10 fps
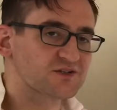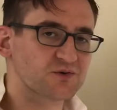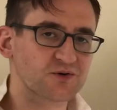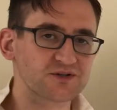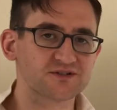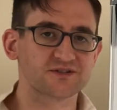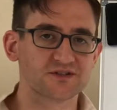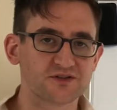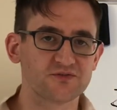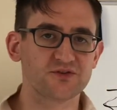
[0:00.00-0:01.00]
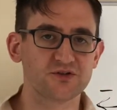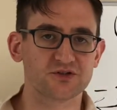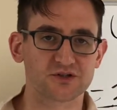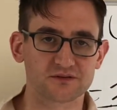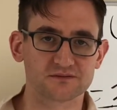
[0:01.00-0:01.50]
towards the
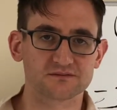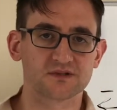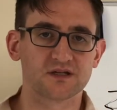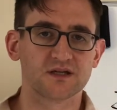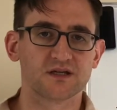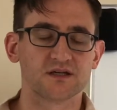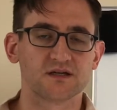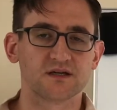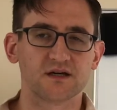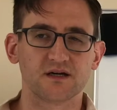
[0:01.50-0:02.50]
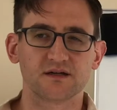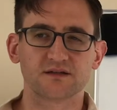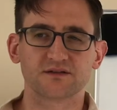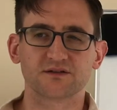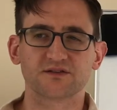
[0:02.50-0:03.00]
future.
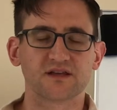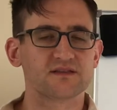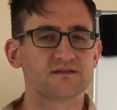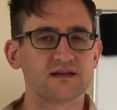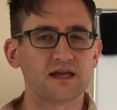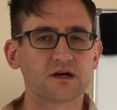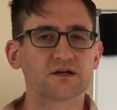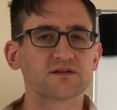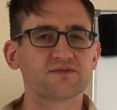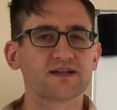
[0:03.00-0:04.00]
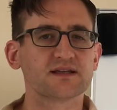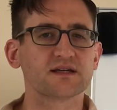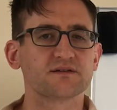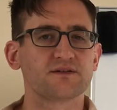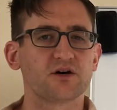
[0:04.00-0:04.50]
That there's like this airy
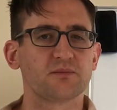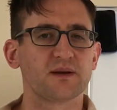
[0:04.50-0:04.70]
feeling of hope.